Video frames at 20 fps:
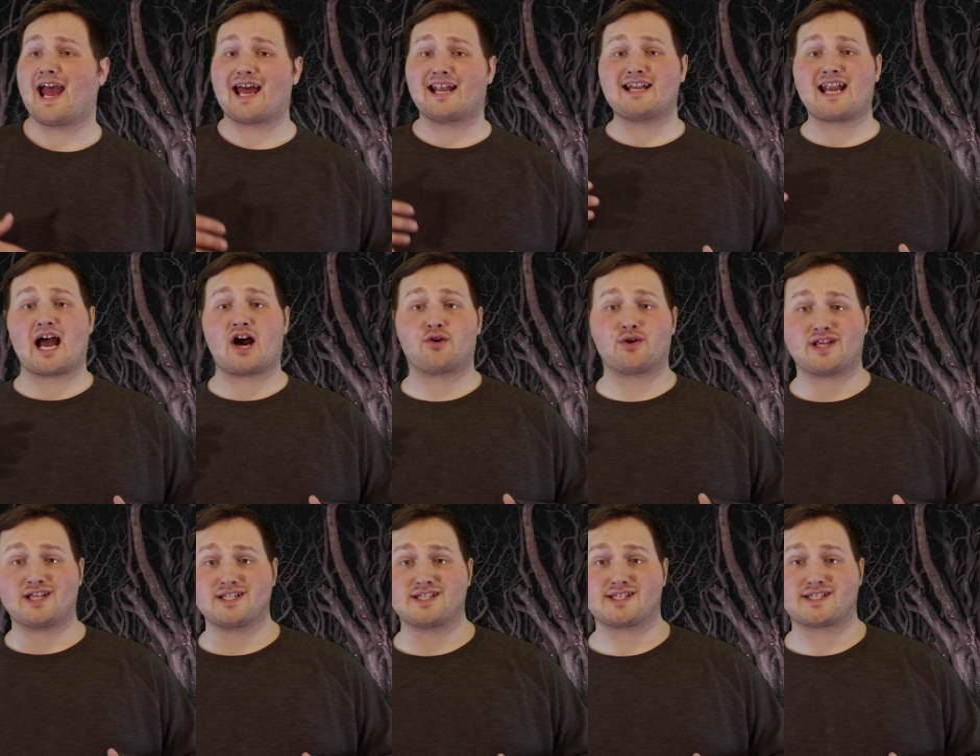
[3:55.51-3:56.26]
And
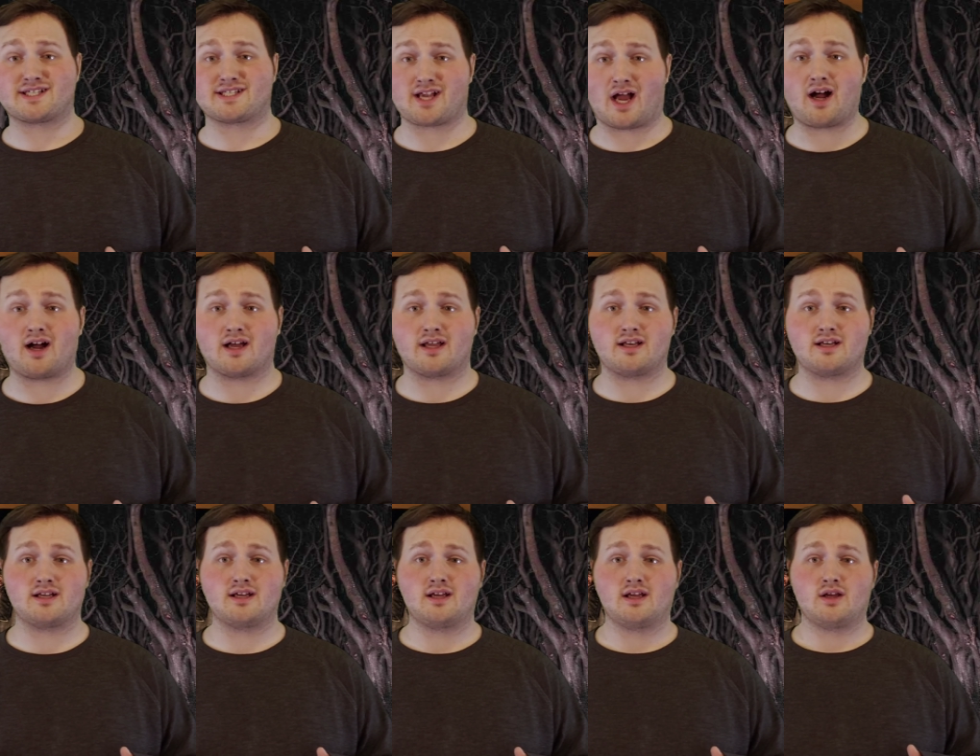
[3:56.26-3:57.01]
now his
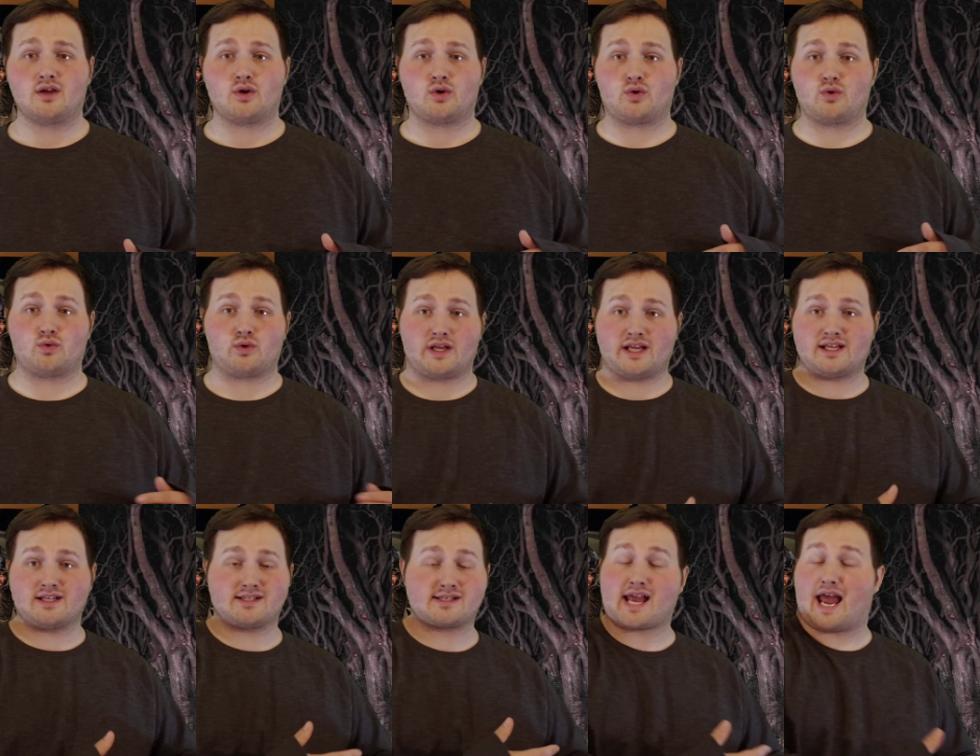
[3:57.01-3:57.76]
son,
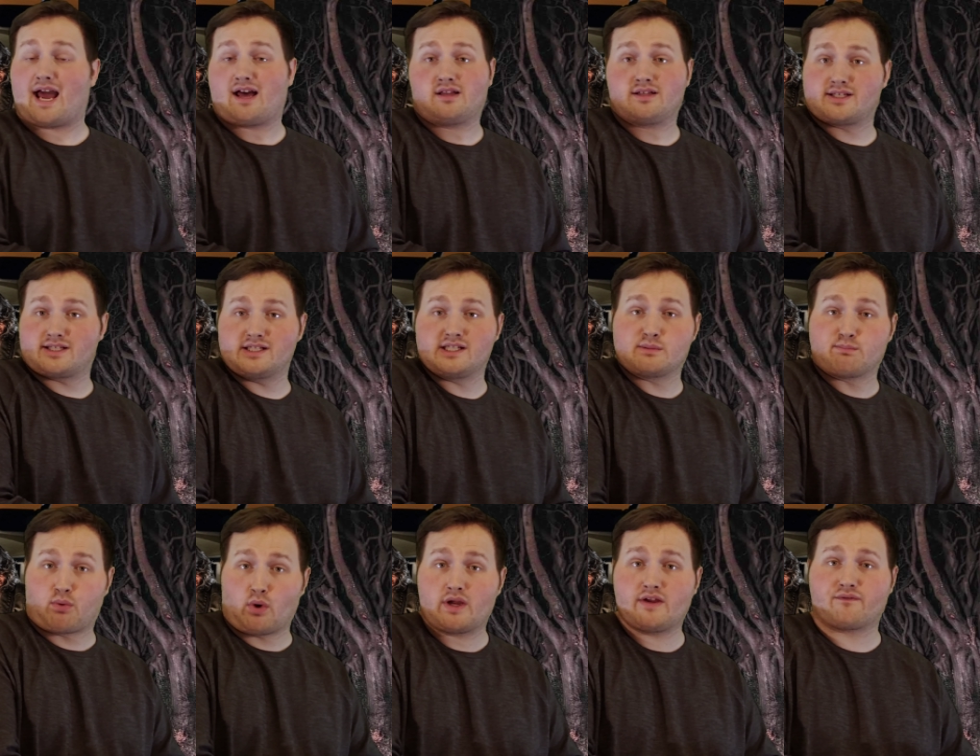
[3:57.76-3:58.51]
who is
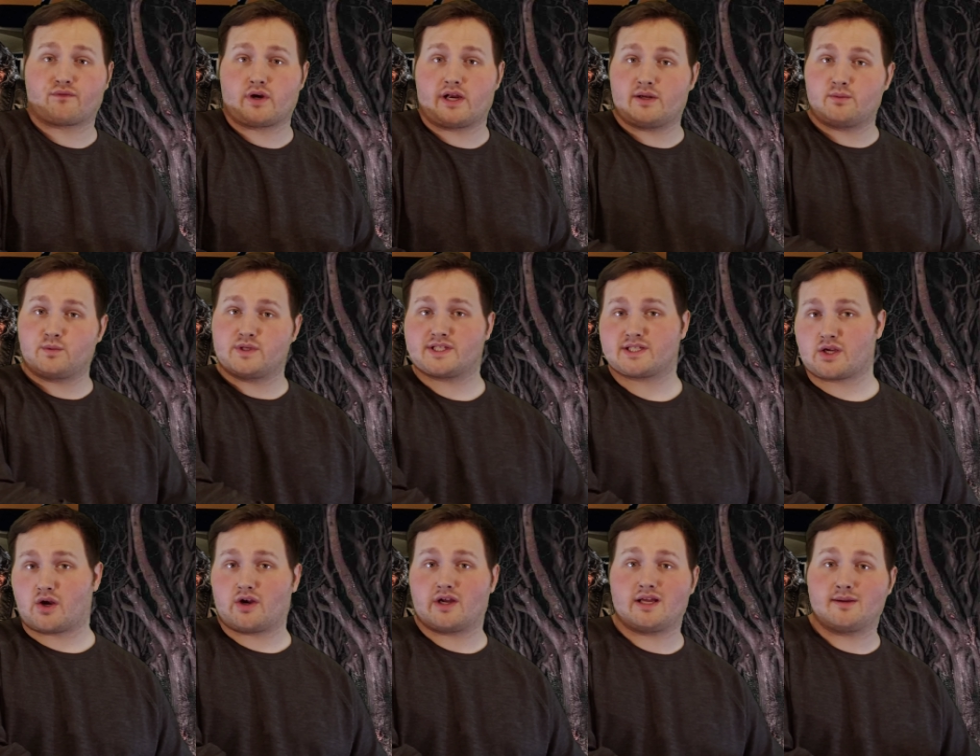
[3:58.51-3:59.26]
Allison's boyfriend, we
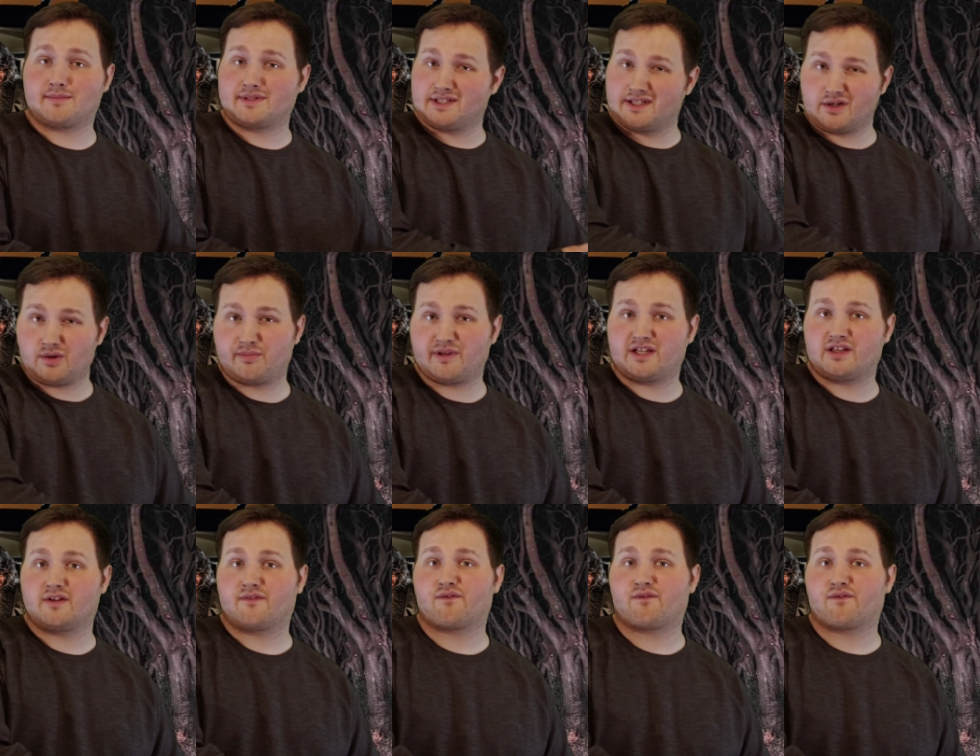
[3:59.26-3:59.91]
saw him a little bit